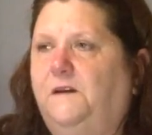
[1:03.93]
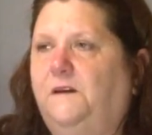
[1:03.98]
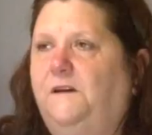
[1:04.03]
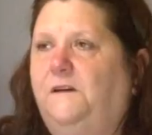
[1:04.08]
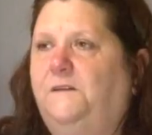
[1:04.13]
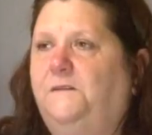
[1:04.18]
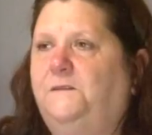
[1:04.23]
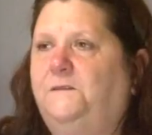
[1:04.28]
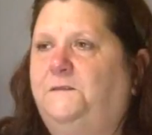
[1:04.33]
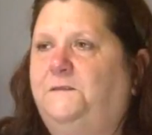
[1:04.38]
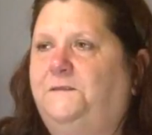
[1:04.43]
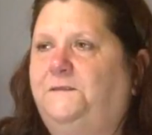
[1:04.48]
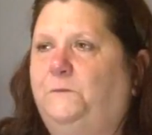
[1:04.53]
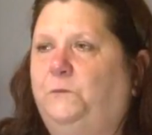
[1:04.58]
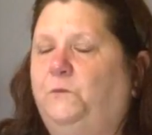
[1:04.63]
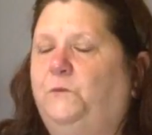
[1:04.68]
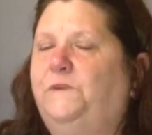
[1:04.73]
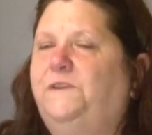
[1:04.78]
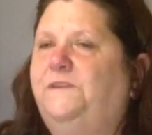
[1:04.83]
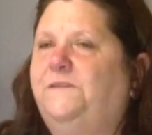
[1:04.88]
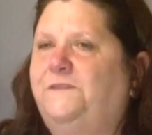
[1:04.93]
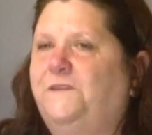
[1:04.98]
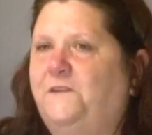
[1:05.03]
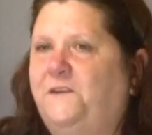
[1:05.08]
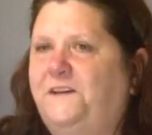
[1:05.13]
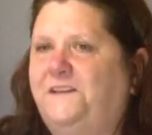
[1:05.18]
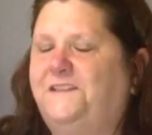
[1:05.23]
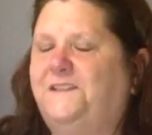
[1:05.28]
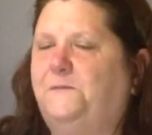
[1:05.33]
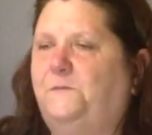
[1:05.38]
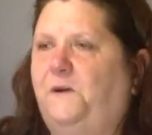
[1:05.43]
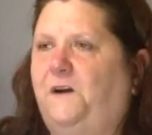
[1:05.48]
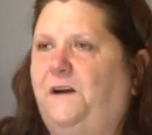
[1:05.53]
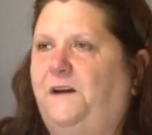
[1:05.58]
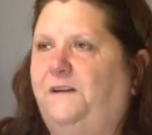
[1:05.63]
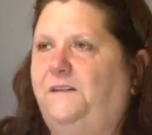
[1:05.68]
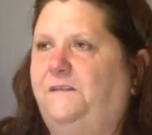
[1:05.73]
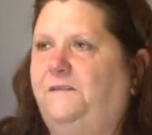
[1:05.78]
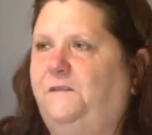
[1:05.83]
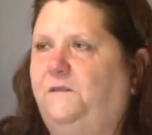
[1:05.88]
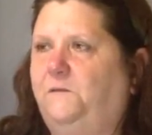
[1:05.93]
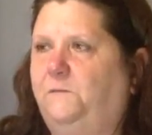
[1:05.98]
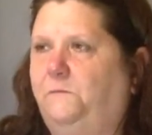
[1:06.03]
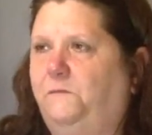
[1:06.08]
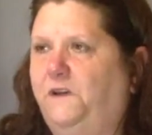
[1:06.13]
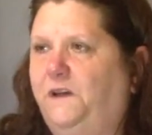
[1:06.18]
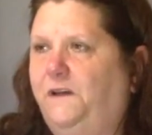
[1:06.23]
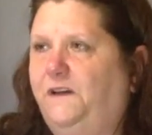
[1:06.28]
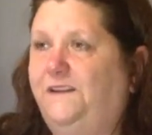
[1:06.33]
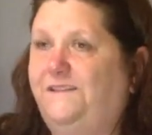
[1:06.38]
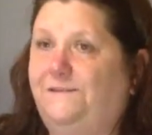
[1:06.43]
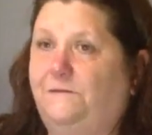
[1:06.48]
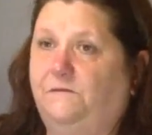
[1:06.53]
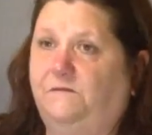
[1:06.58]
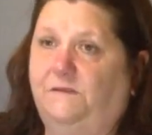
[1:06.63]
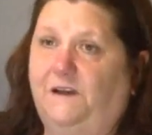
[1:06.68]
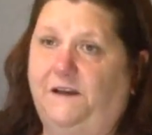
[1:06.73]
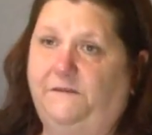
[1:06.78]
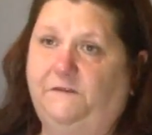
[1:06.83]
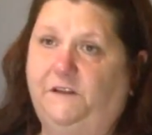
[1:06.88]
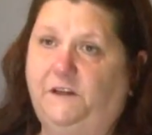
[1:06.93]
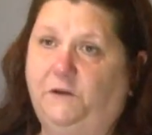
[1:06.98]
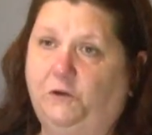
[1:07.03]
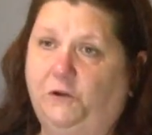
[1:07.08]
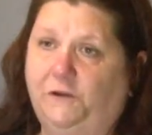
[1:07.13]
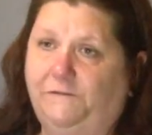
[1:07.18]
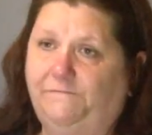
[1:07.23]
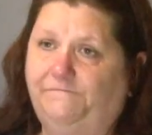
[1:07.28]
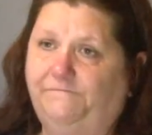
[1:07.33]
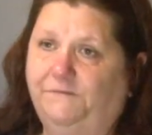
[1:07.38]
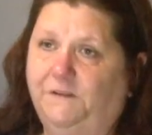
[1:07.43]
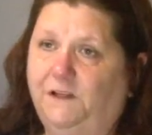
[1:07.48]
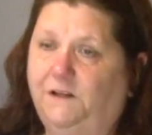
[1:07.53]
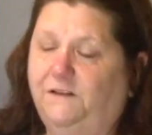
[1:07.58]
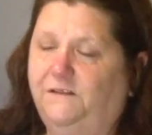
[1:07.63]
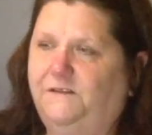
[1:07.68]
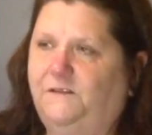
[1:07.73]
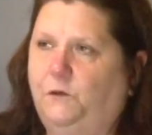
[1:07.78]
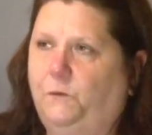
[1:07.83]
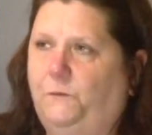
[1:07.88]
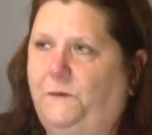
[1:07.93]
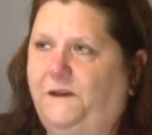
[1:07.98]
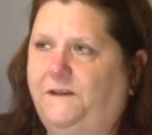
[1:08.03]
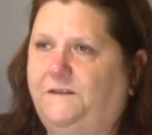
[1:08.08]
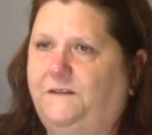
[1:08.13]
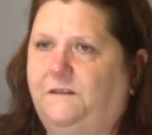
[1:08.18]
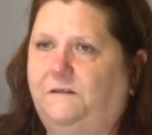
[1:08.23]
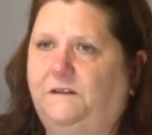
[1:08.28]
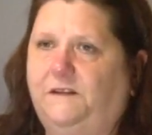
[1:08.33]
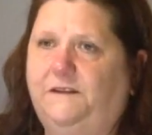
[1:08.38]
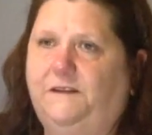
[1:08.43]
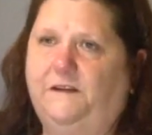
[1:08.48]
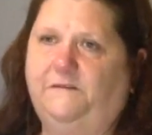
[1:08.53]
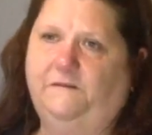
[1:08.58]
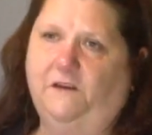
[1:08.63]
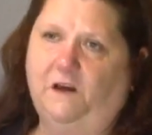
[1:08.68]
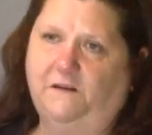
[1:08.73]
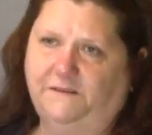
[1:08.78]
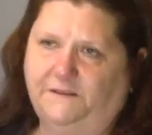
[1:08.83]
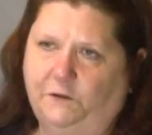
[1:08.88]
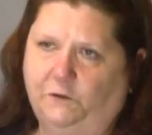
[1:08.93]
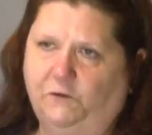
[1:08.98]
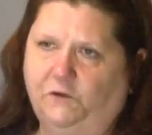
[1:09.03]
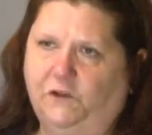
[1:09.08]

A real tight spot. Um, it's their livelihood. So basically, they've lost their